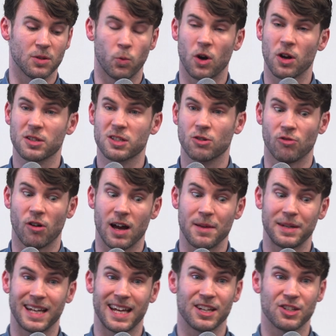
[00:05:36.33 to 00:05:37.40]
the worst
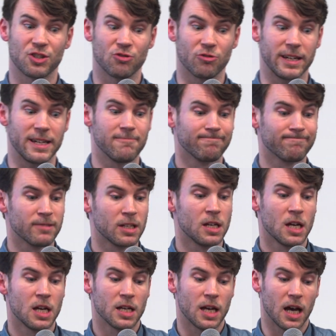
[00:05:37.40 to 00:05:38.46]
crime in history,
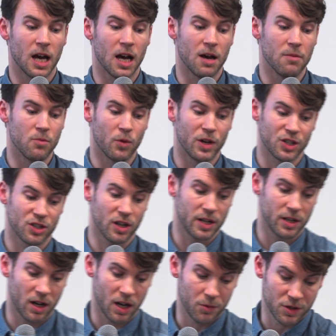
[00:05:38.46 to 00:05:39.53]
which
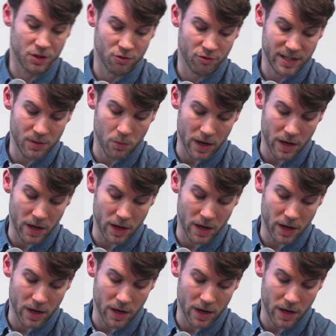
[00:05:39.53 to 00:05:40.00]
I would agree